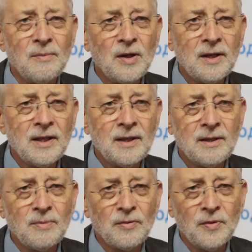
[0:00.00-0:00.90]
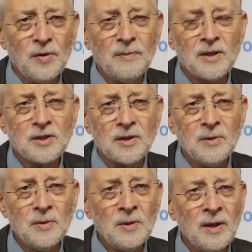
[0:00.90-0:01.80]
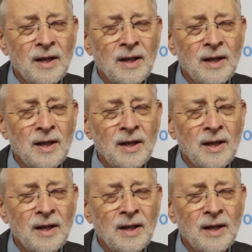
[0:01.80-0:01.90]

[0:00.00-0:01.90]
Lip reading: ability to perform at school,